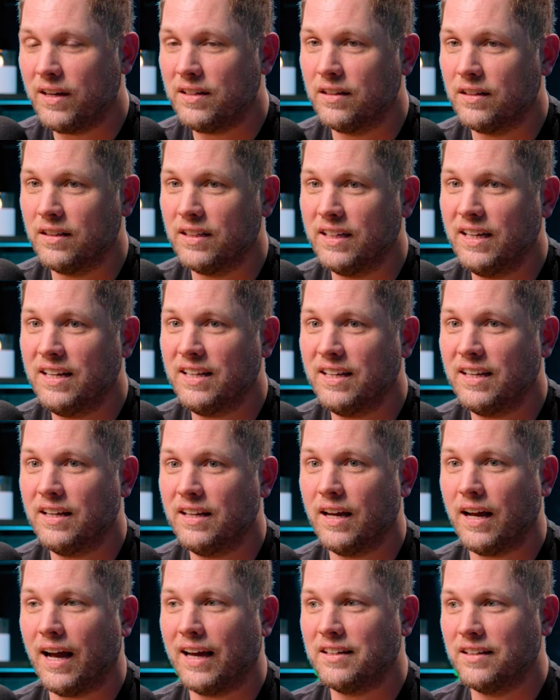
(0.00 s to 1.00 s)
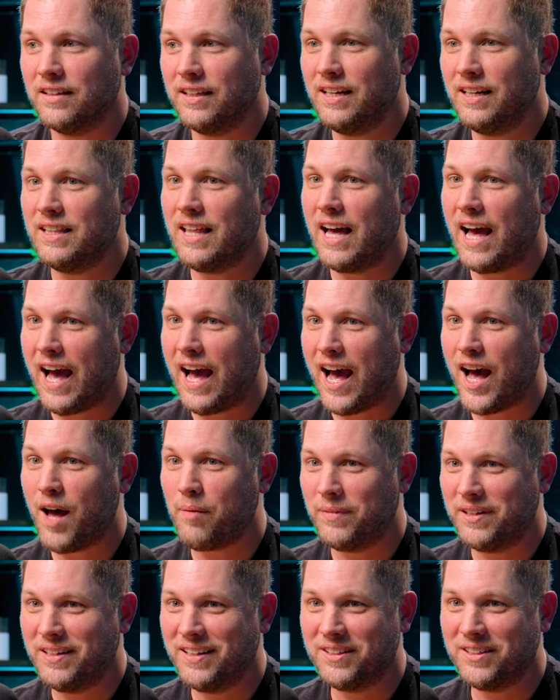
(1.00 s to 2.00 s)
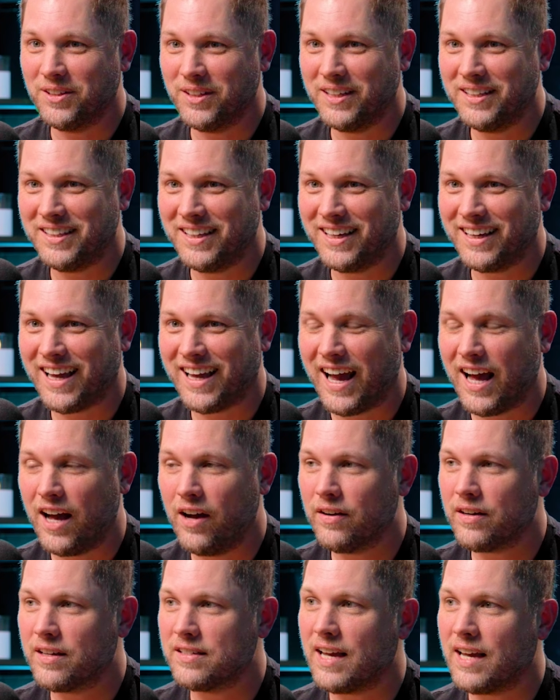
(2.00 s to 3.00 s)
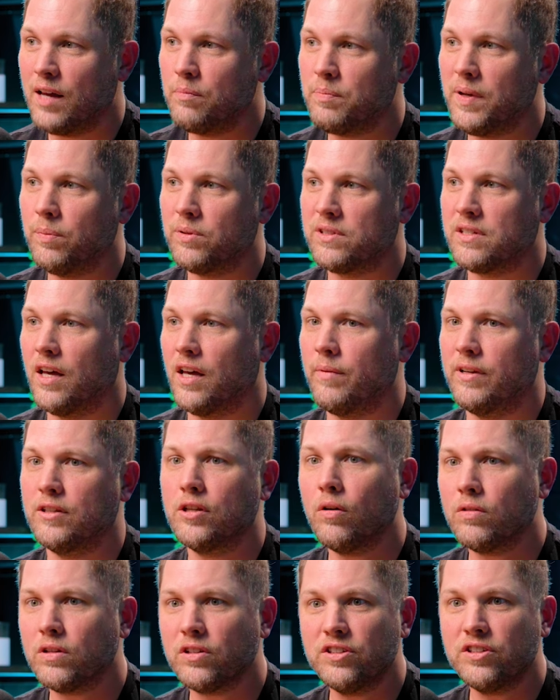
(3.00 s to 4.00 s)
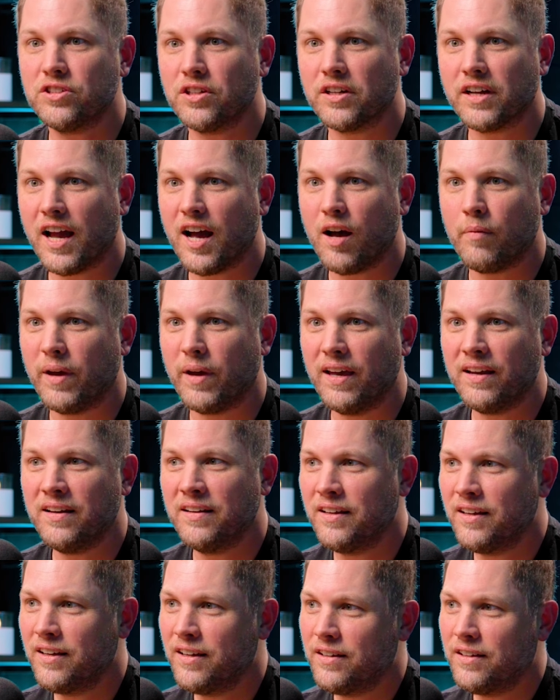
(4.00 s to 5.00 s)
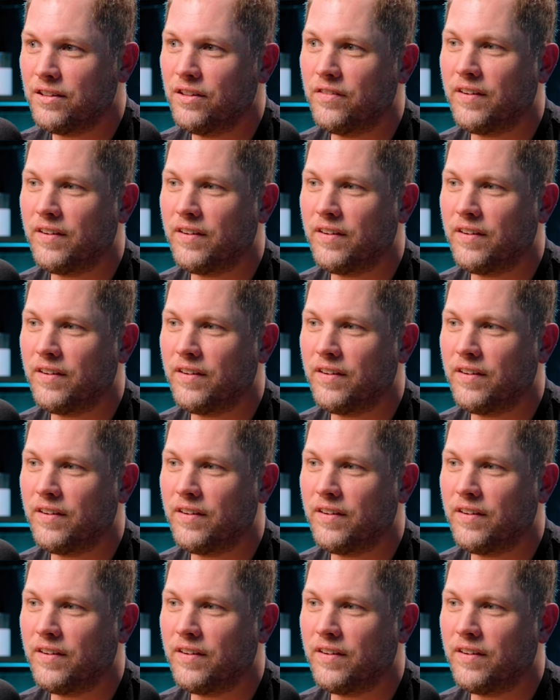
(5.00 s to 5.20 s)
Well, I deleted I deleted the app, but didn't delete the account because yeah. I had people telling me, "Don't delete your account, man. Yeah.